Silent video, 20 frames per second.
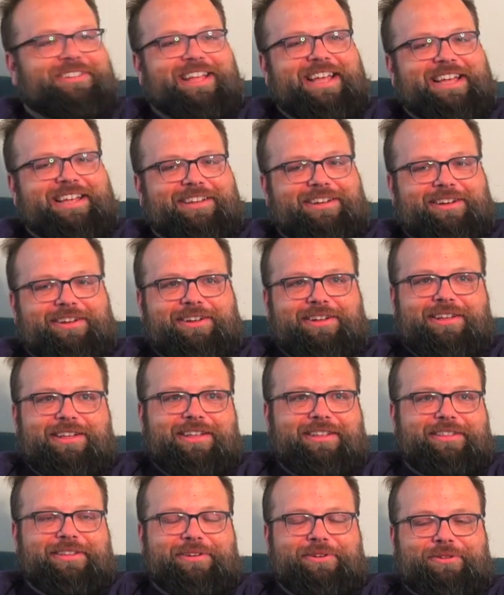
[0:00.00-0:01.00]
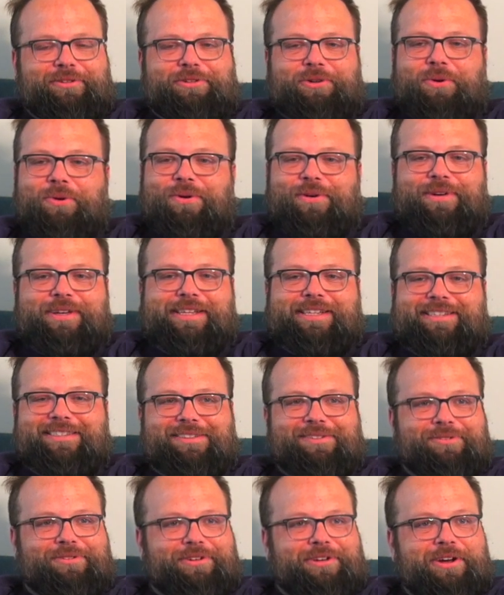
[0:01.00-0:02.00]
like little toys,
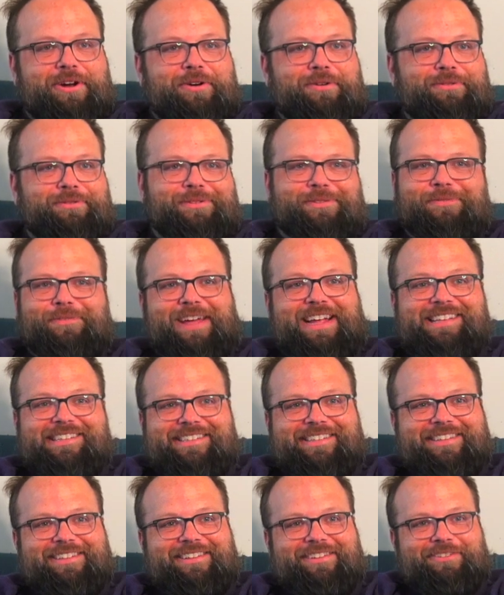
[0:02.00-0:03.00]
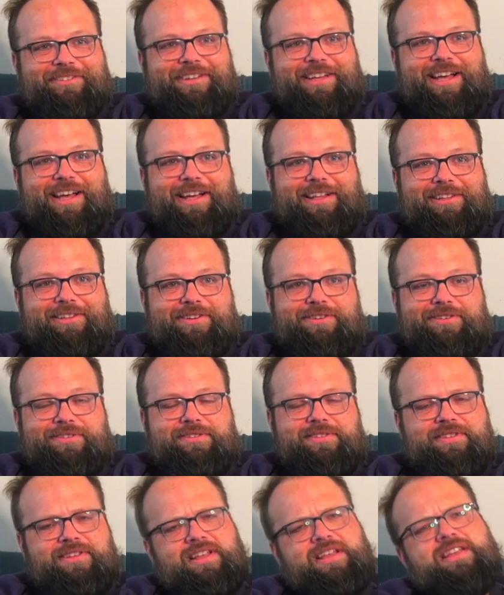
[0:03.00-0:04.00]
little coats, fancy little
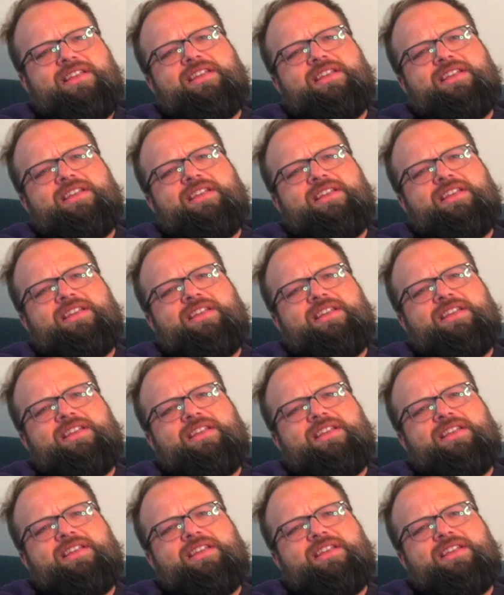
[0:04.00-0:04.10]
collars.